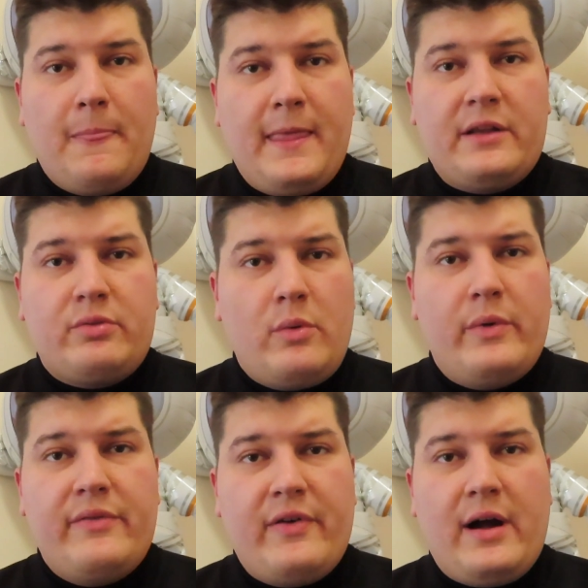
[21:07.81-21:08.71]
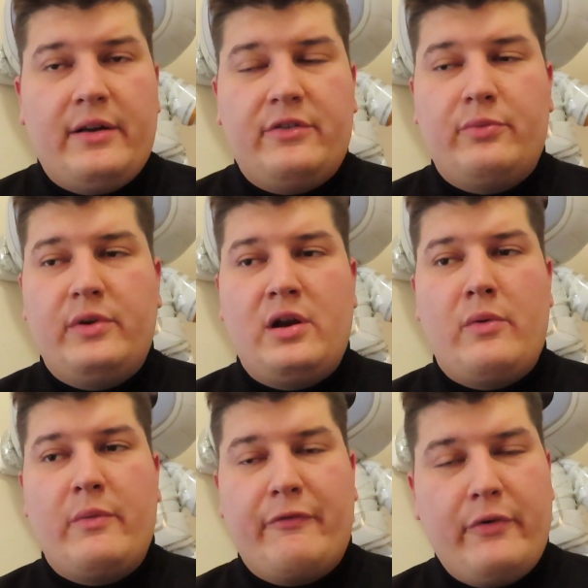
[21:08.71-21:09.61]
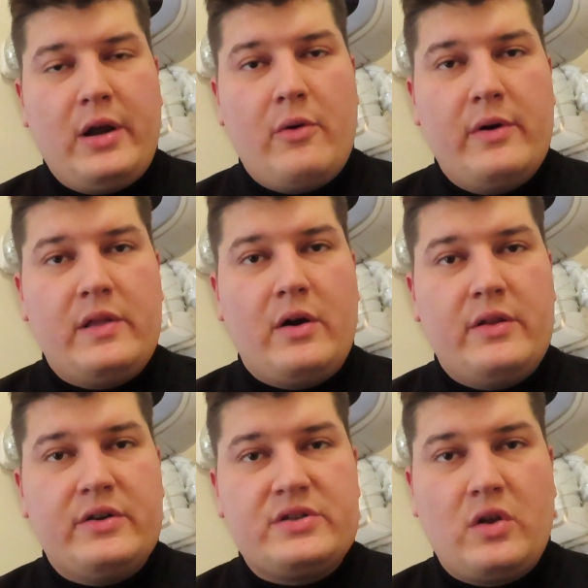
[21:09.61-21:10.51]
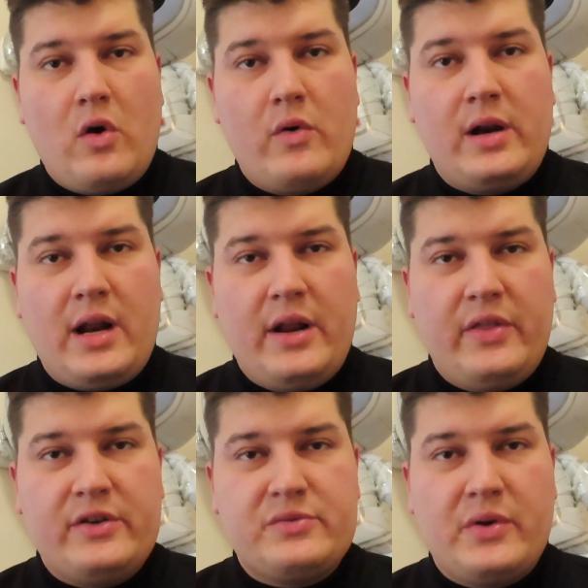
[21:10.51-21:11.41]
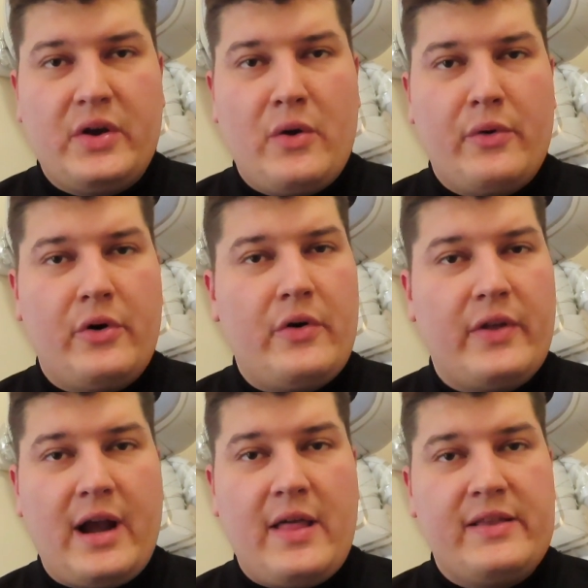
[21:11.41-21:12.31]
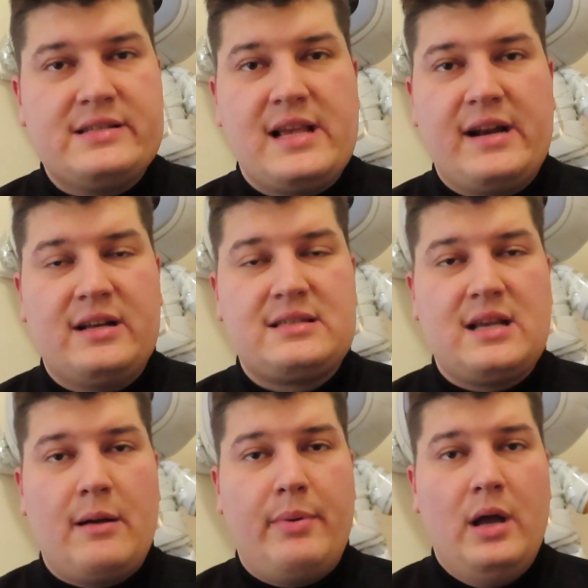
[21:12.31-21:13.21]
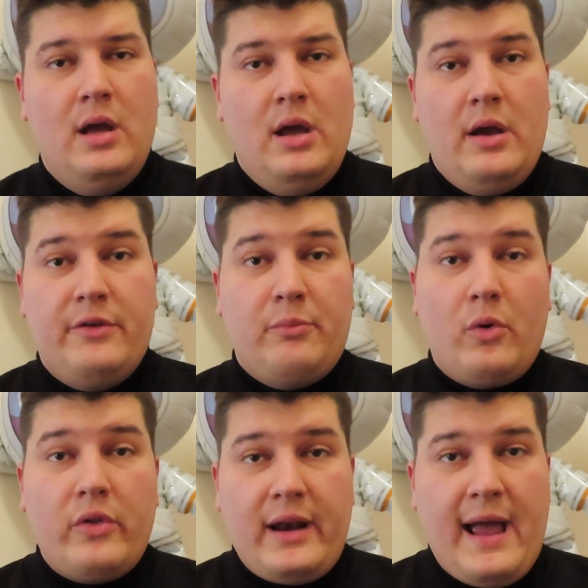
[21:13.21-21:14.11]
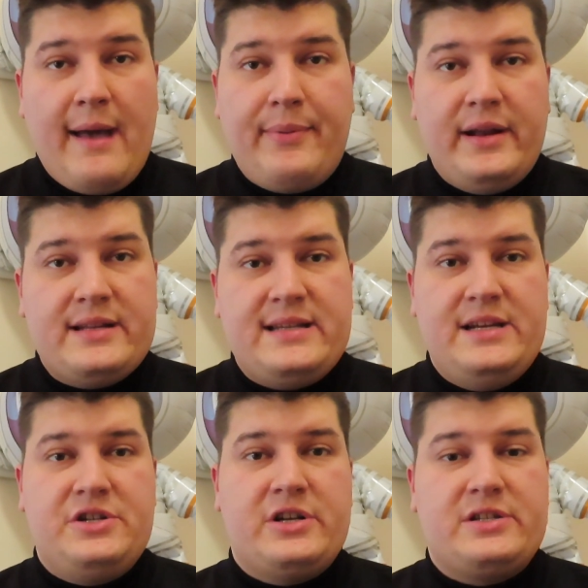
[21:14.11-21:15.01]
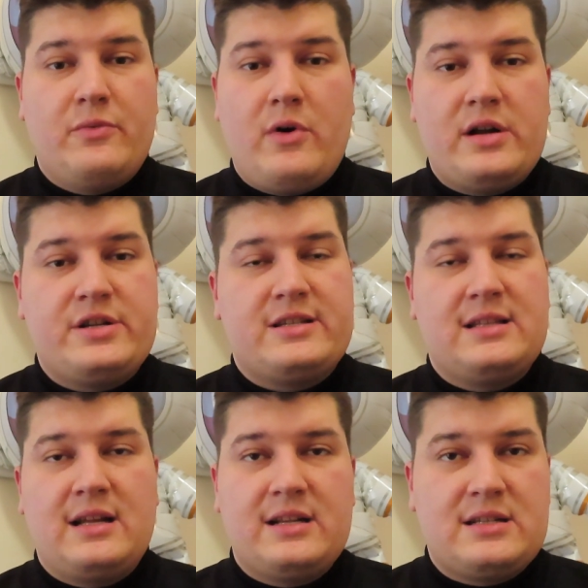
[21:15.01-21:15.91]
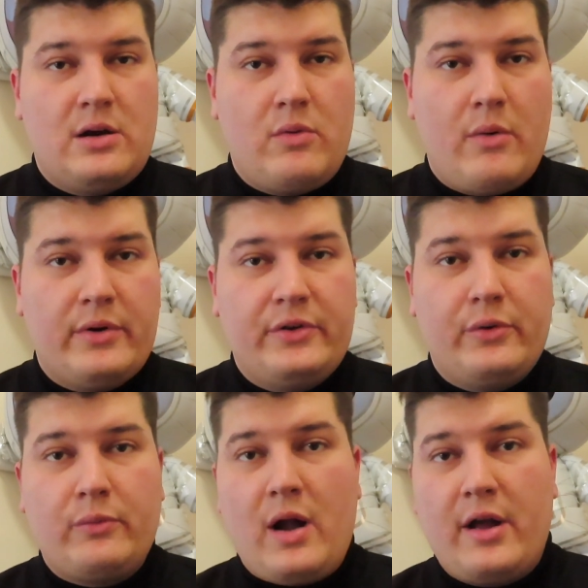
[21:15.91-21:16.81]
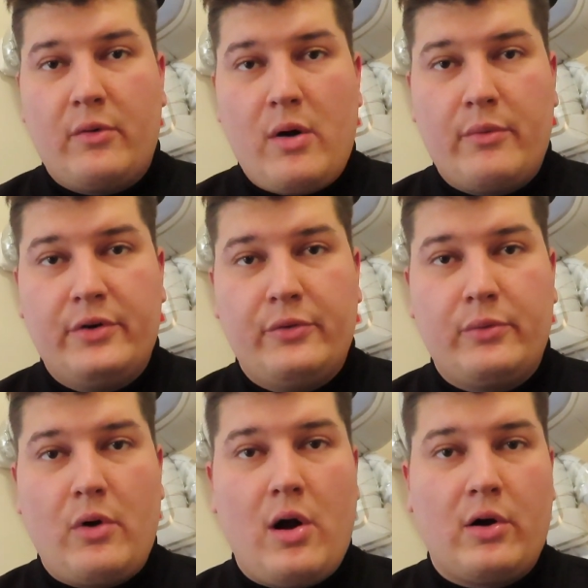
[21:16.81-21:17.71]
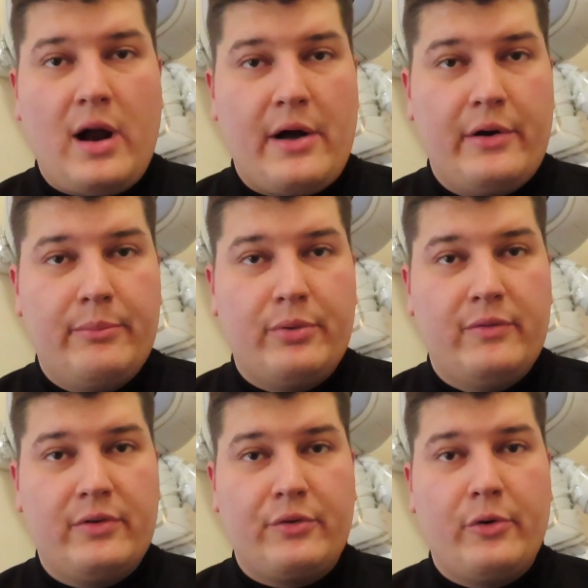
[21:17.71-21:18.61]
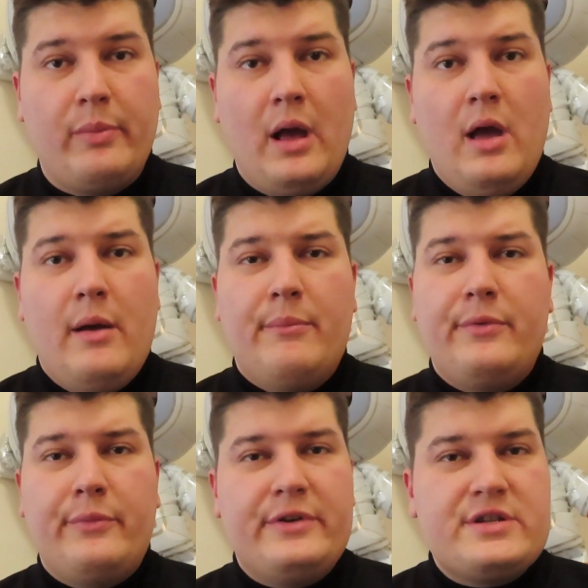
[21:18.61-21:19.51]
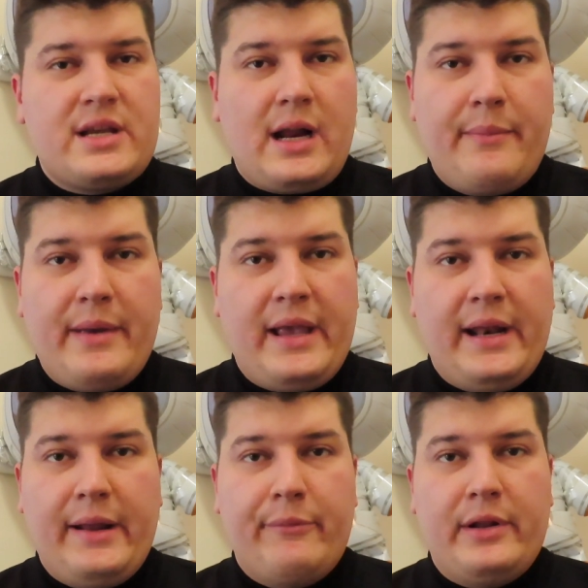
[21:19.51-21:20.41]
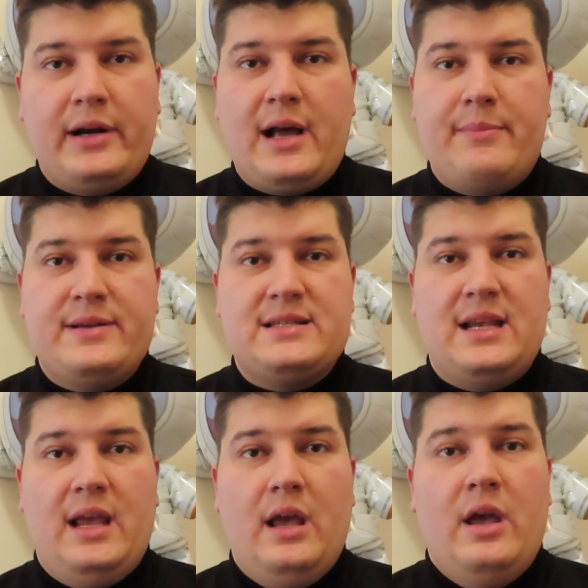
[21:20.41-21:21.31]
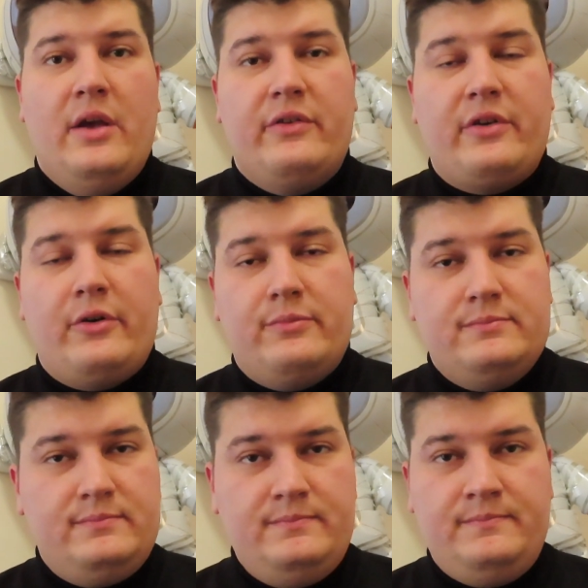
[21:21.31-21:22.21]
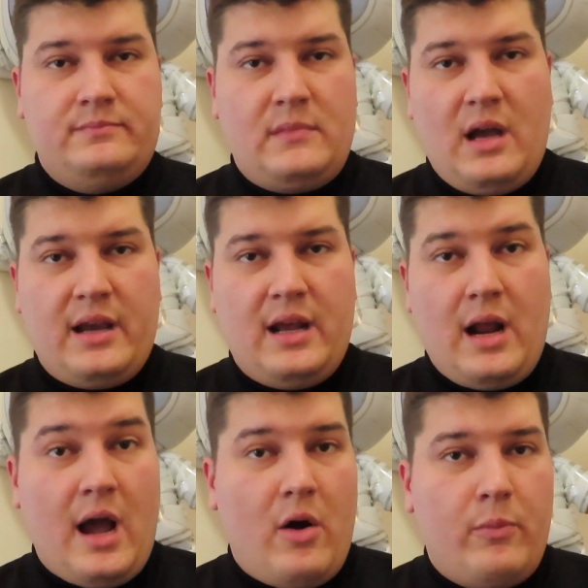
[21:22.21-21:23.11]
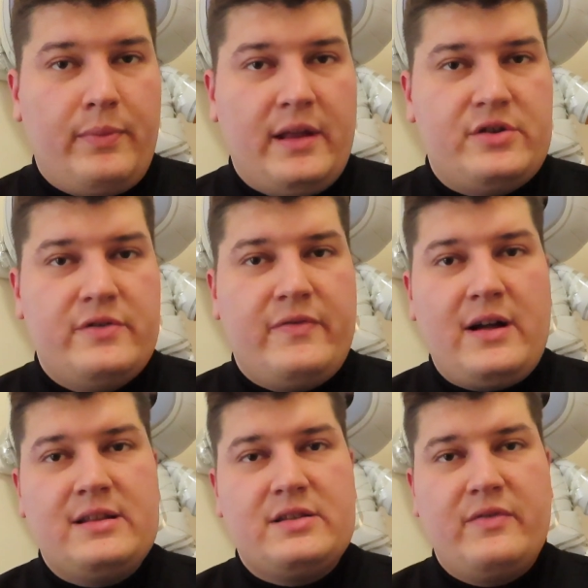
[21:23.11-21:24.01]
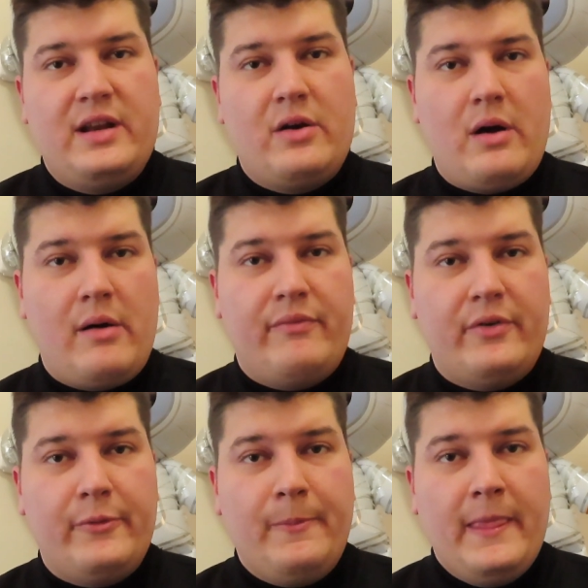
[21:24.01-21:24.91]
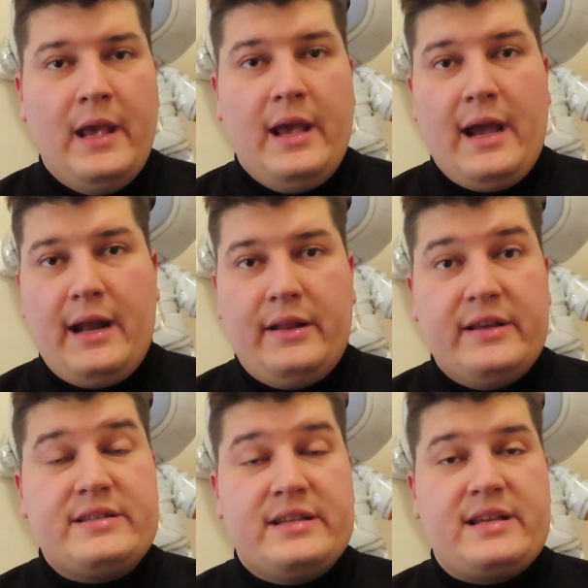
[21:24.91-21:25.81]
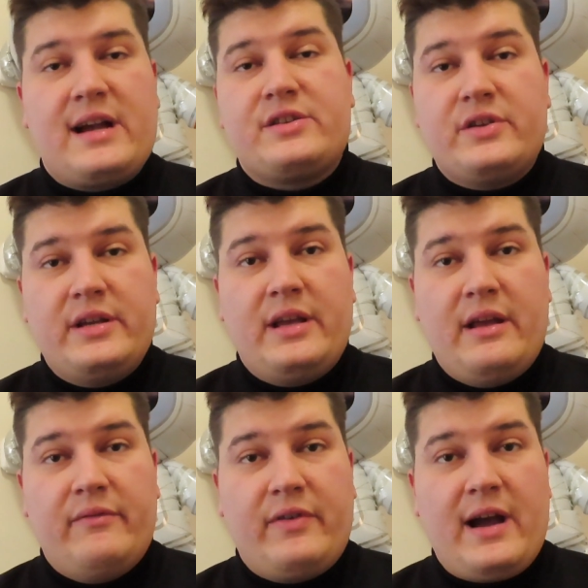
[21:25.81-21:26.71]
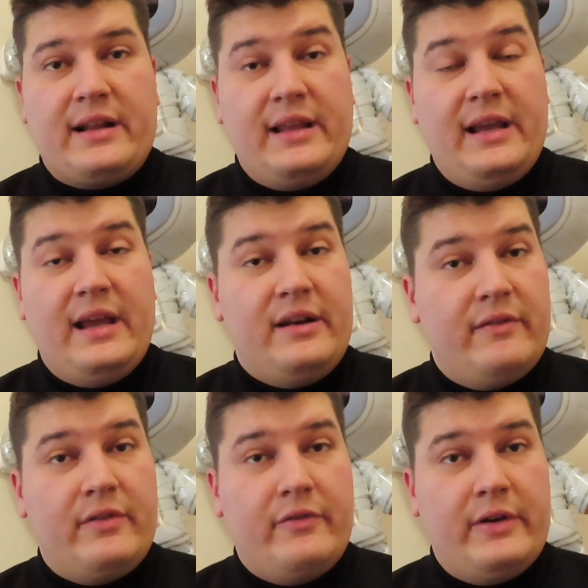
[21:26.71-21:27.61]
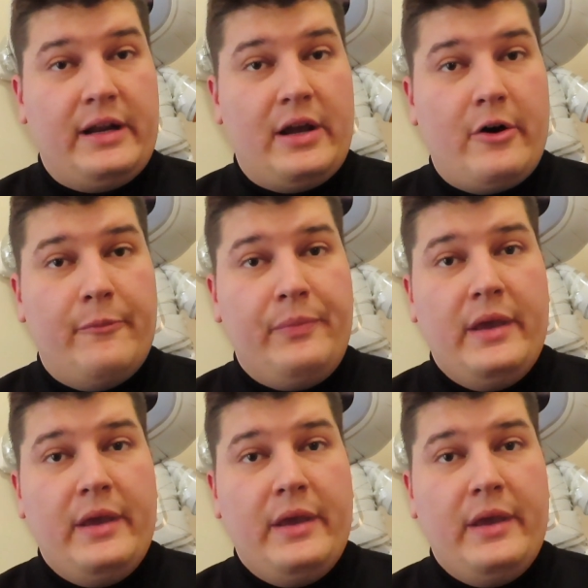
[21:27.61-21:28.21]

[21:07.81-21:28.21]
That's what we found is, if we go in there and they're slow and not anything's really going on, the guy that set us up is more than happy to teach us and watch us and let us know what we're doing right or what we're doing wrong or how to improve the group. But we just got to make it in when they're not busy. So again, I hope that you found this video helpful, and this is actually, in fact, the end of the video.